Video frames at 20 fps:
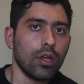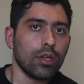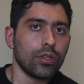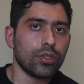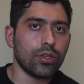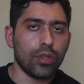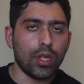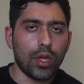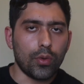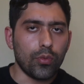
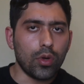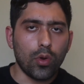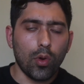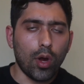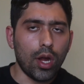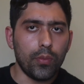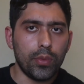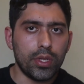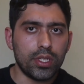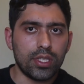So that
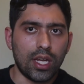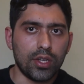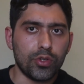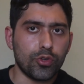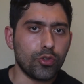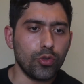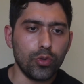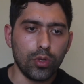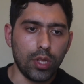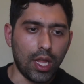requirement is not
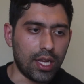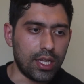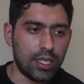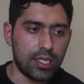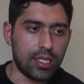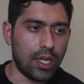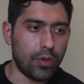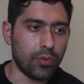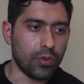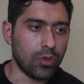true, like I
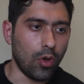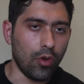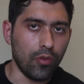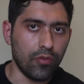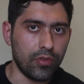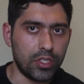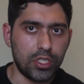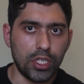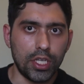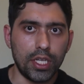said, with the whole
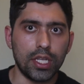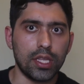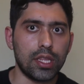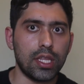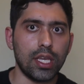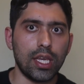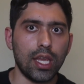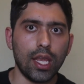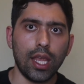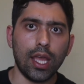Vegeta
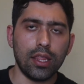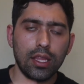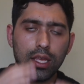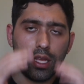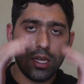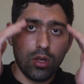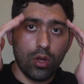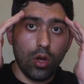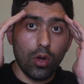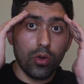thing, and
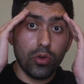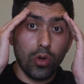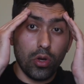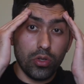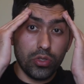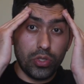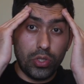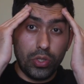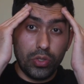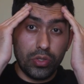then Goku
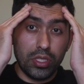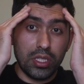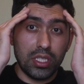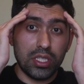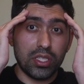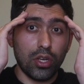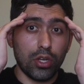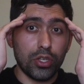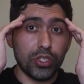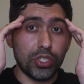also using
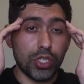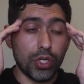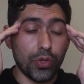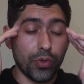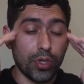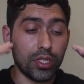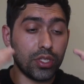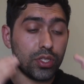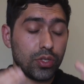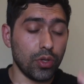this on
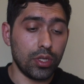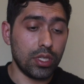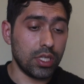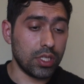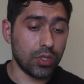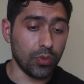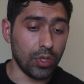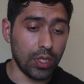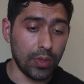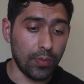Jiren, so it
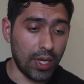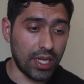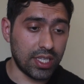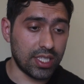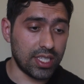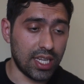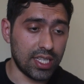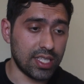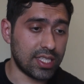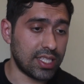doesn't really make
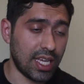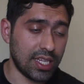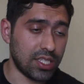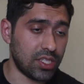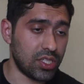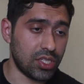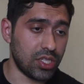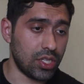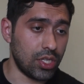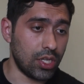sense. That's
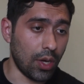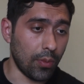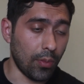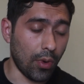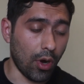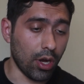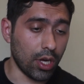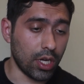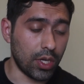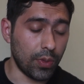just a
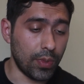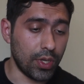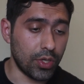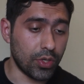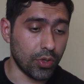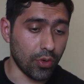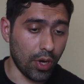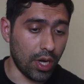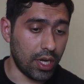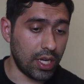dumb
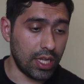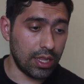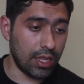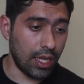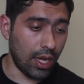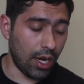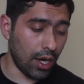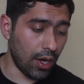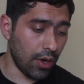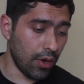argument already
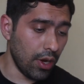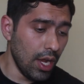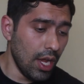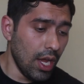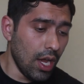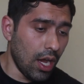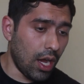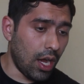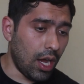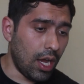there.
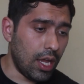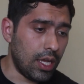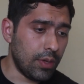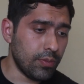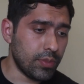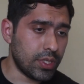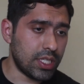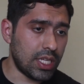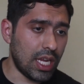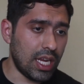
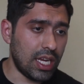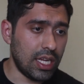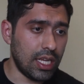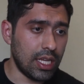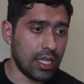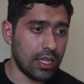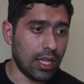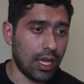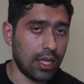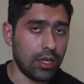Him
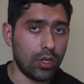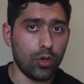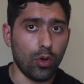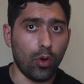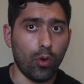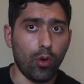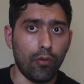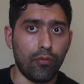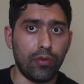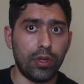stating that, you
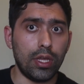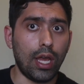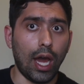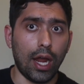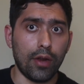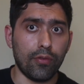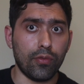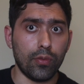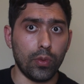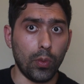know, if he
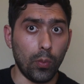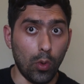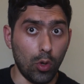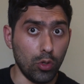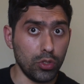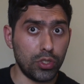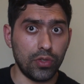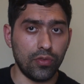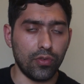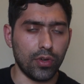got it from the
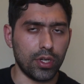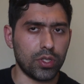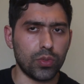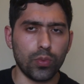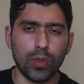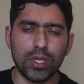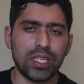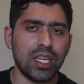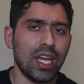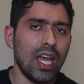multiverse,
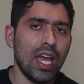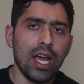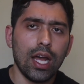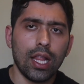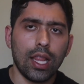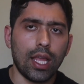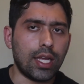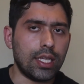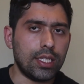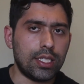which,
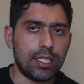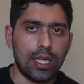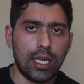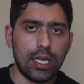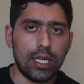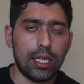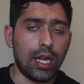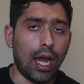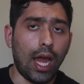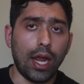like I
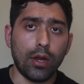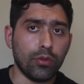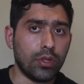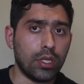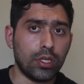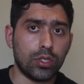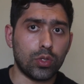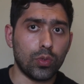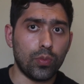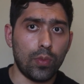stated, I don't
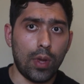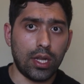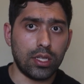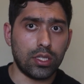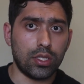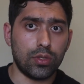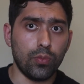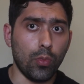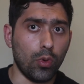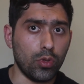think
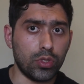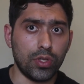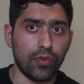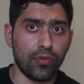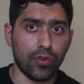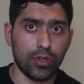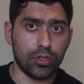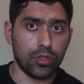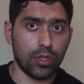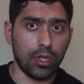Superman's
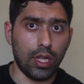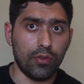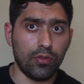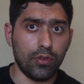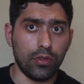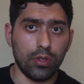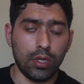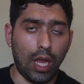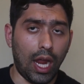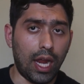multiversal
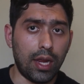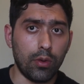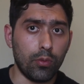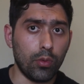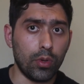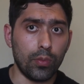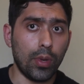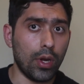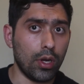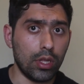level. I
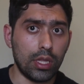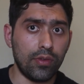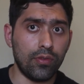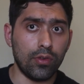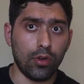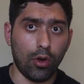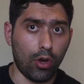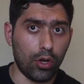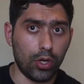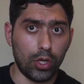would barely
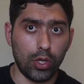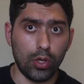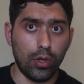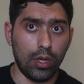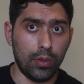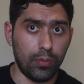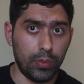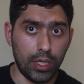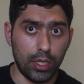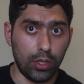even argue
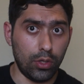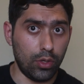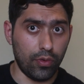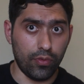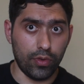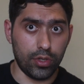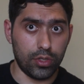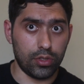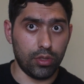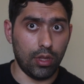him being
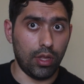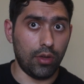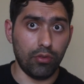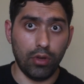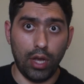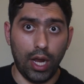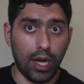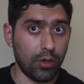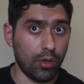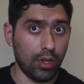universal
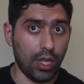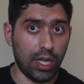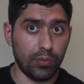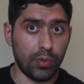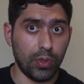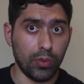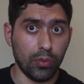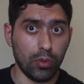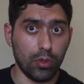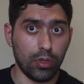level. I know a lot of
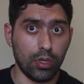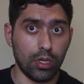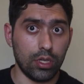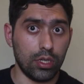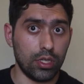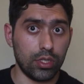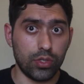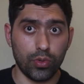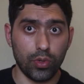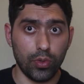people who are going to
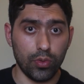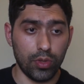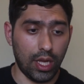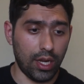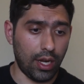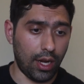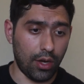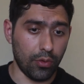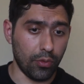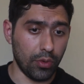disagree with
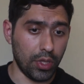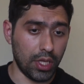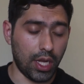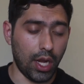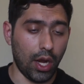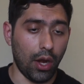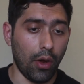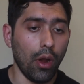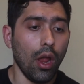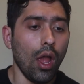that. I don't really
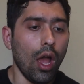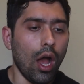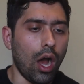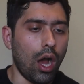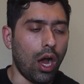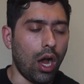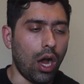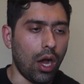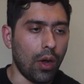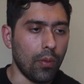care.
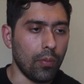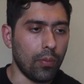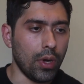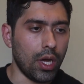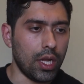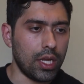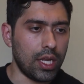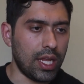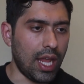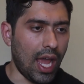
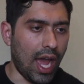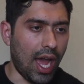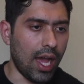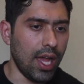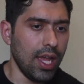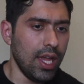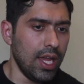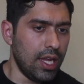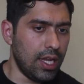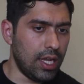But
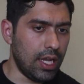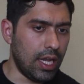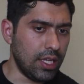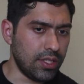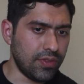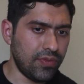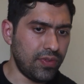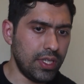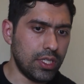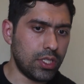yeah,
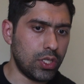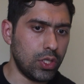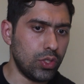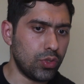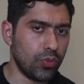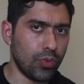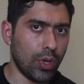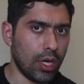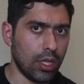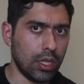his feats,
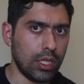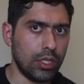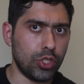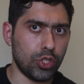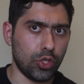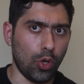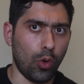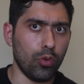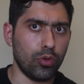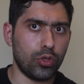he's rarely
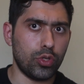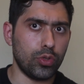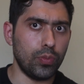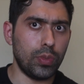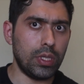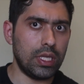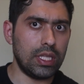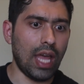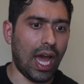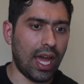shown to
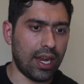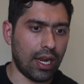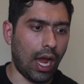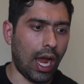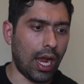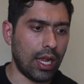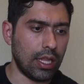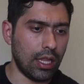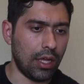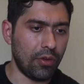be that
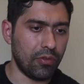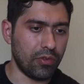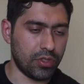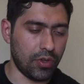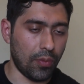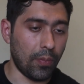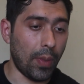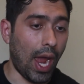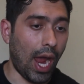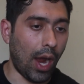high levels
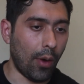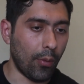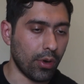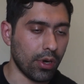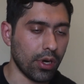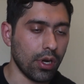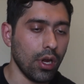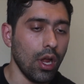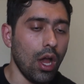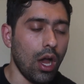of
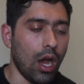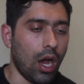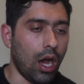power.